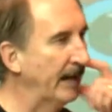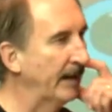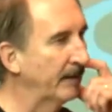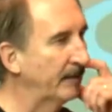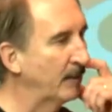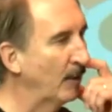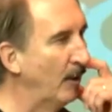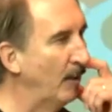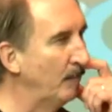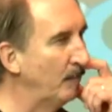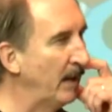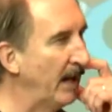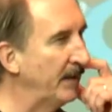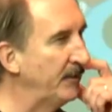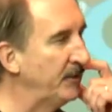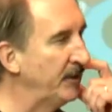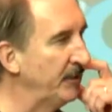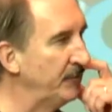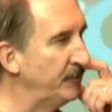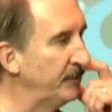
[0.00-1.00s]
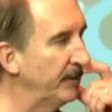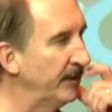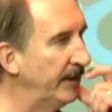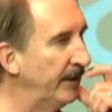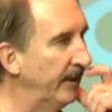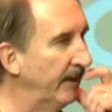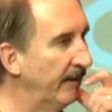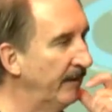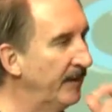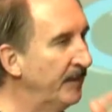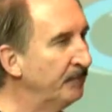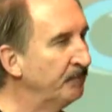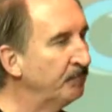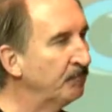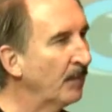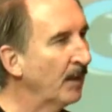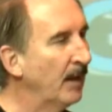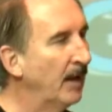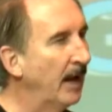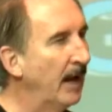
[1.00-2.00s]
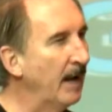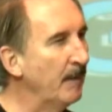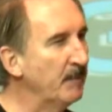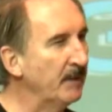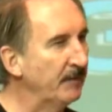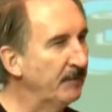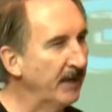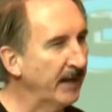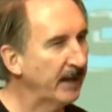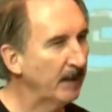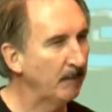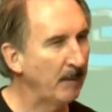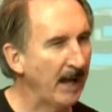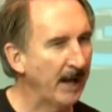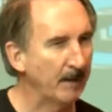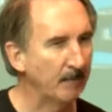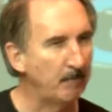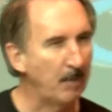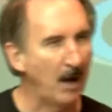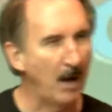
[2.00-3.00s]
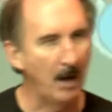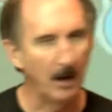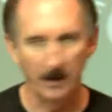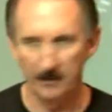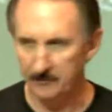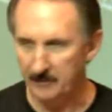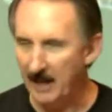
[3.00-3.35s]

of caught my attention here I mean, think about Apollos.